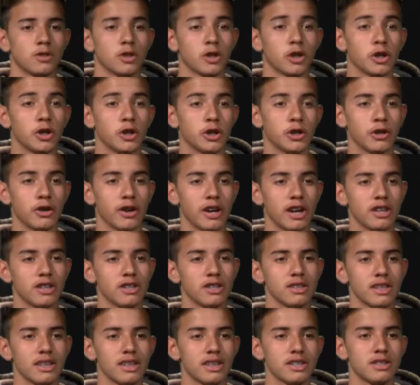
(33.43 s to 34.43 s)

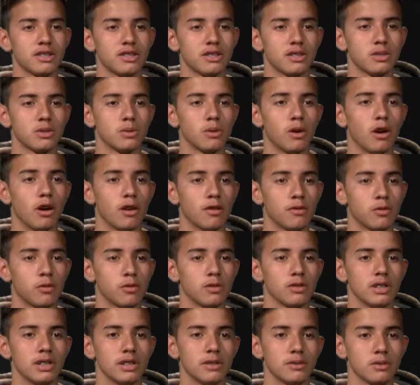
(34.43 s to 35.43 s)
Congratulations to all
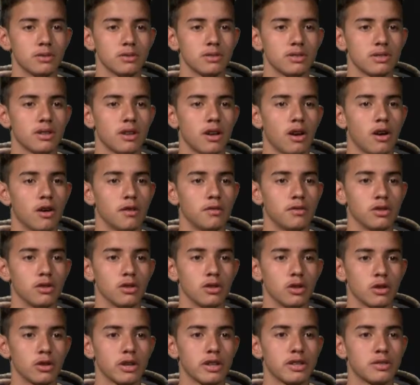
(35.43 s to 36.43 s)
four levels of the
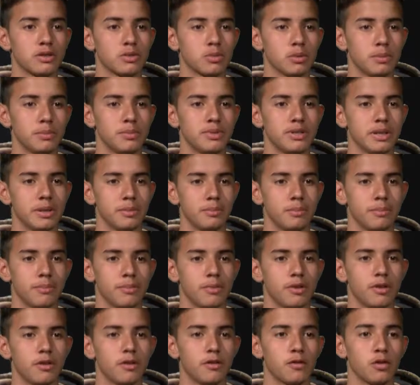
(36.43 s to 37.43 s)
Logan swim team
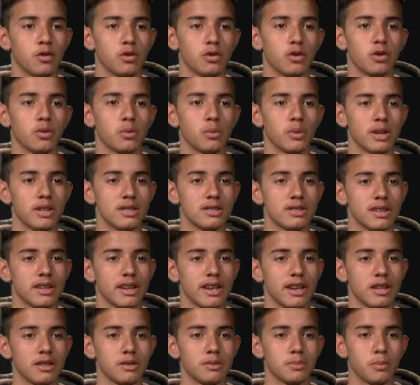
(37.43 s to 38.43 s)
for their wins
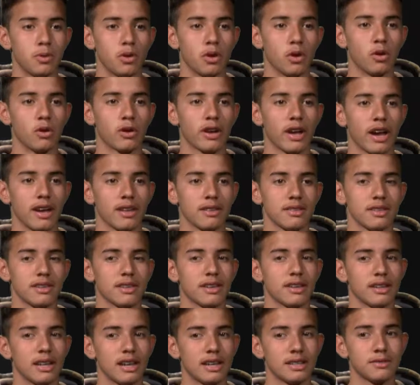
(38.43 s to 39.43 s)
against Moreau
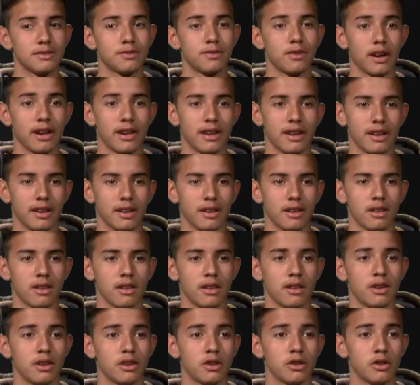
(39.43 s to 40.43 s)
Catholic last Friday.
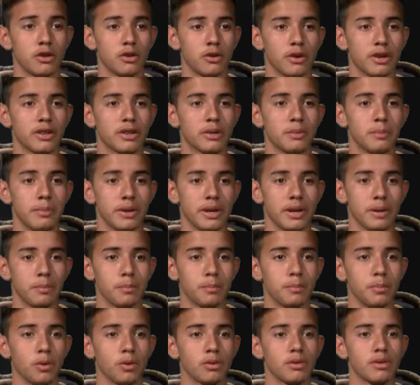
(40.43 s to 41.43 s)
During the meet,
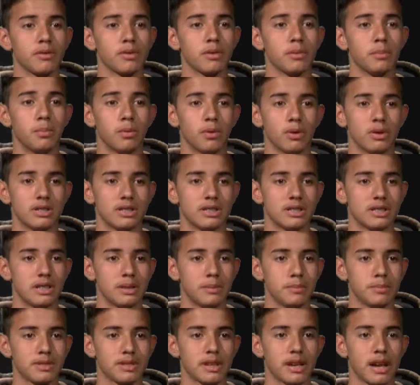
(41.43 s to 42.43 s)
both of the boys'
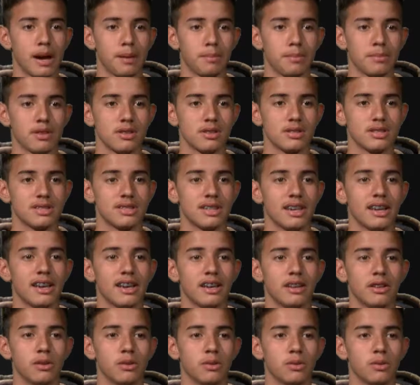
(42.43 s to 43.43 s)
teams' captains set
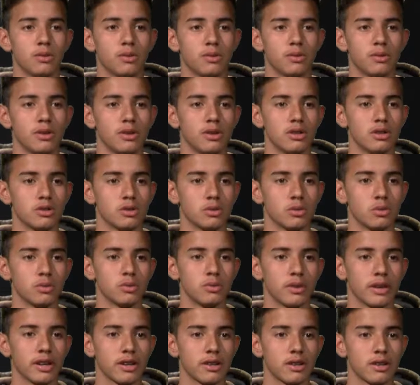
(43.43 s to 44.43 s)
a new school
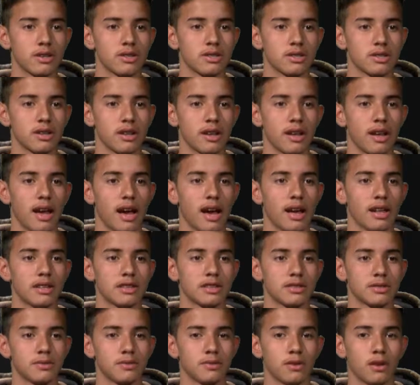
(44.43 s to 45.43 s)
records,
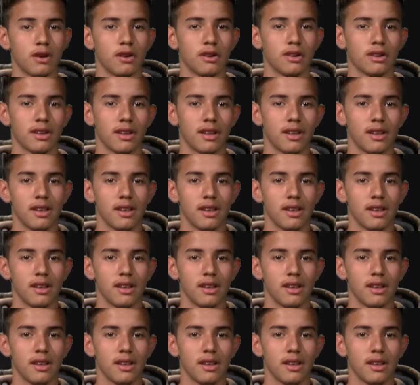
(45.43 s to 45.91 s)
Alex Fong